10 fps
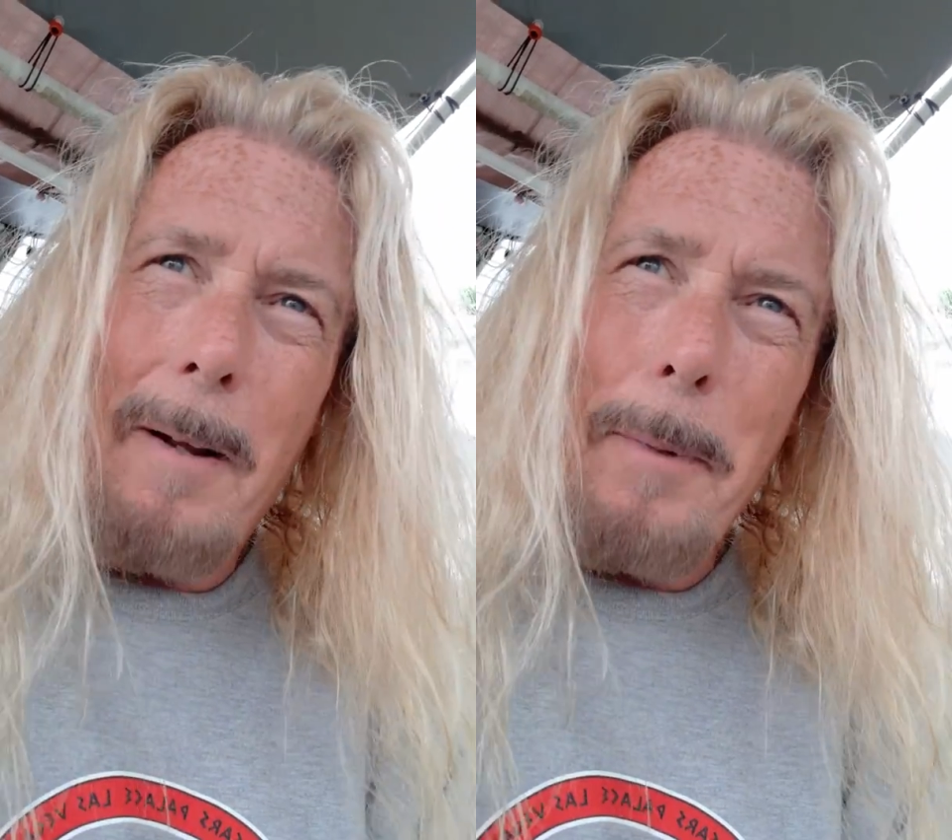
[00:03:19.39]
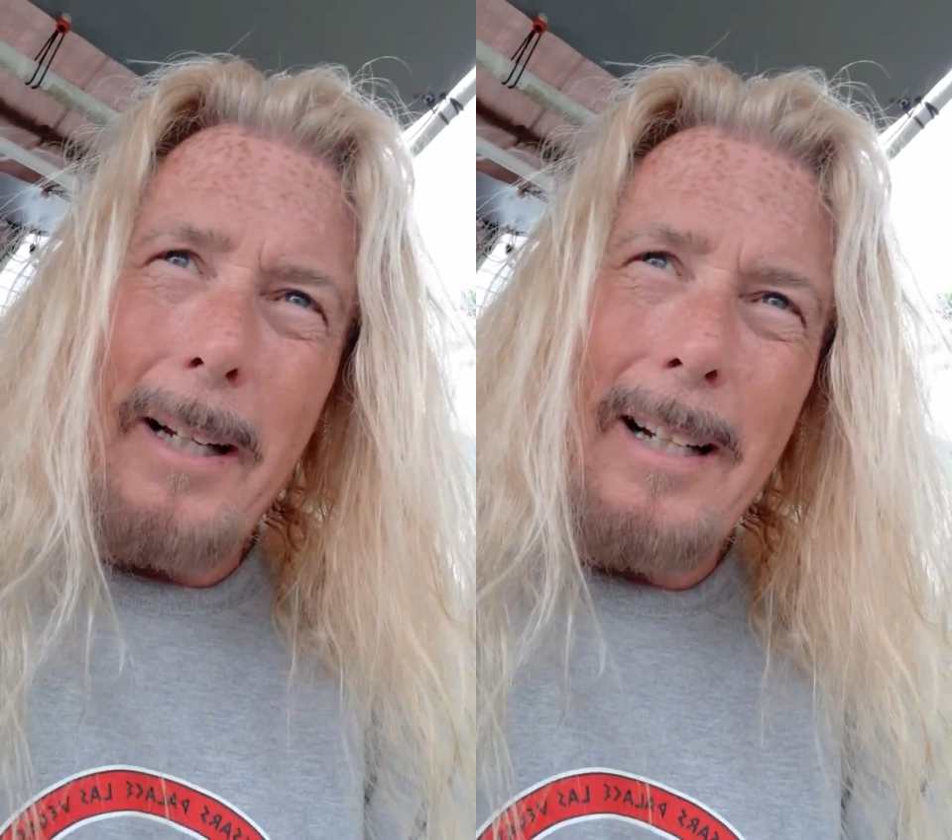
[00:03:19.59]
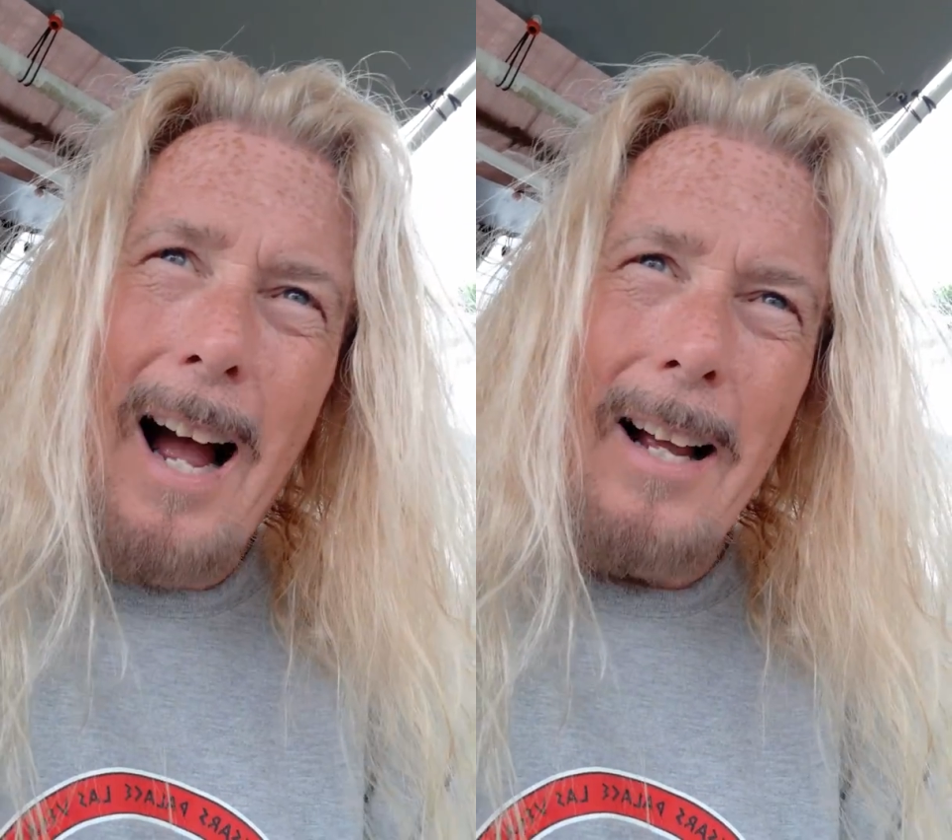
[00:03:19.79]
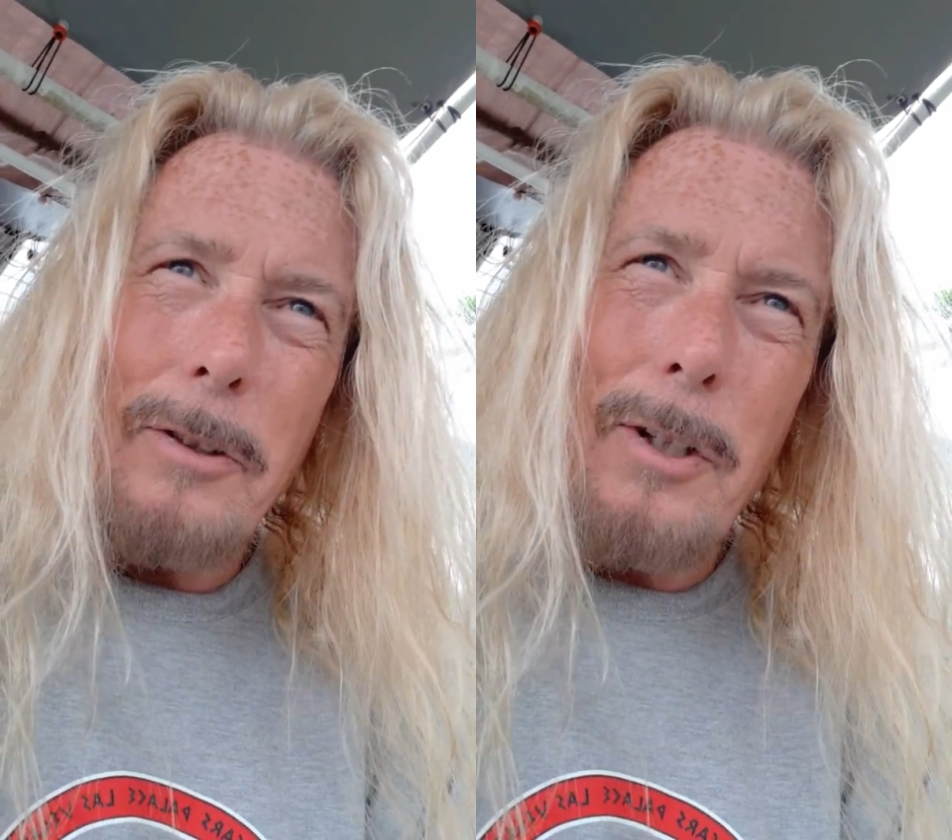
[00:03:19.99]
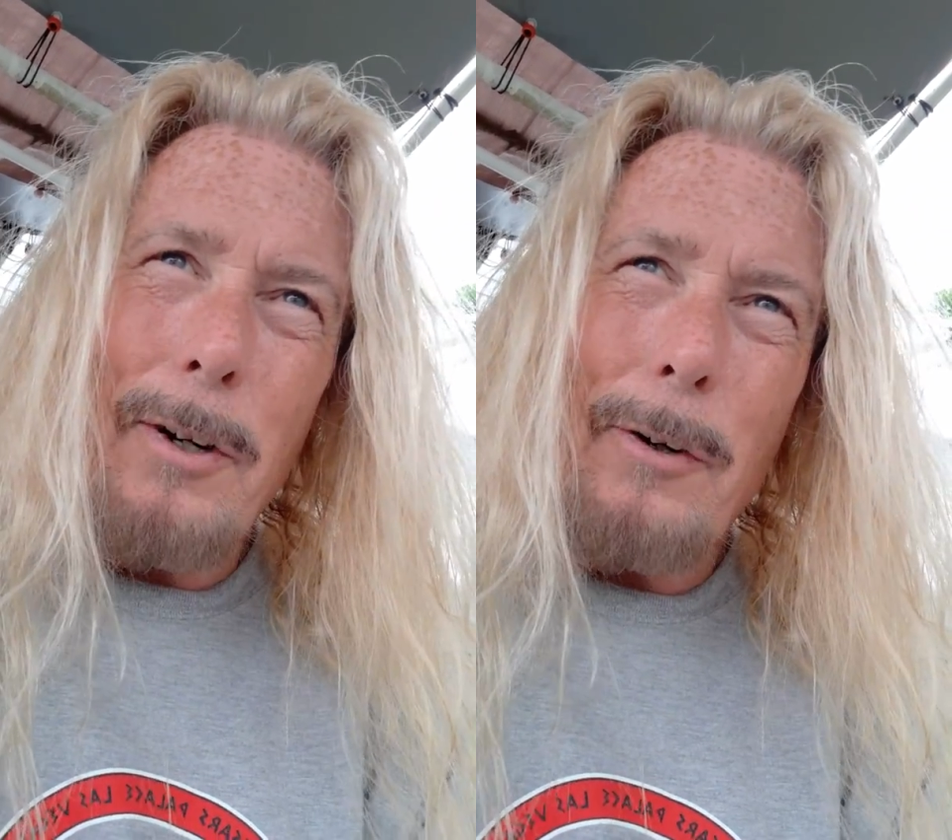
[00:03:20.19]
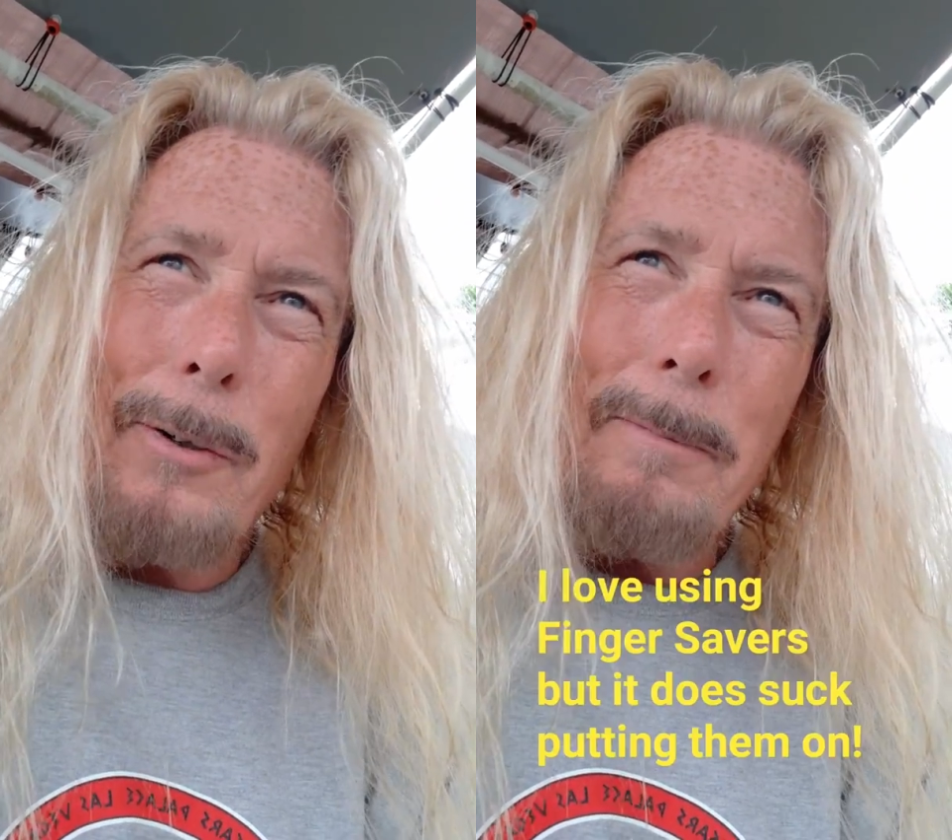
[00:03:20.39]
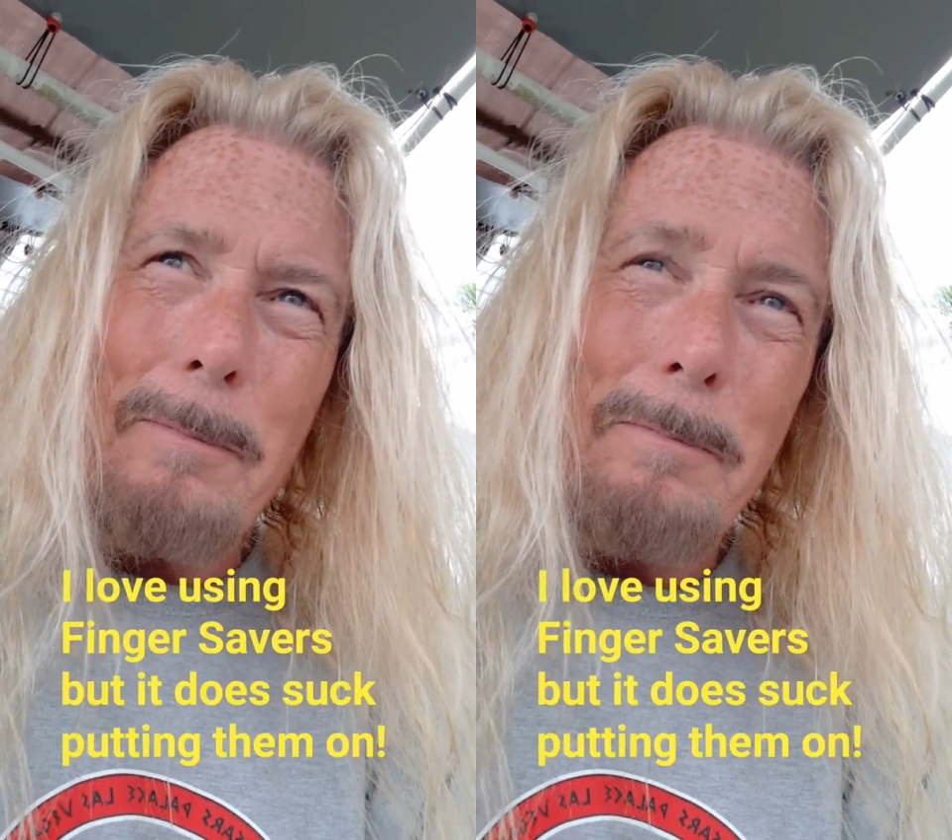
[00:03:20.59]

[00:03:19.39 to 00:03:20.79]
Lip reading: I mean, gosh, they're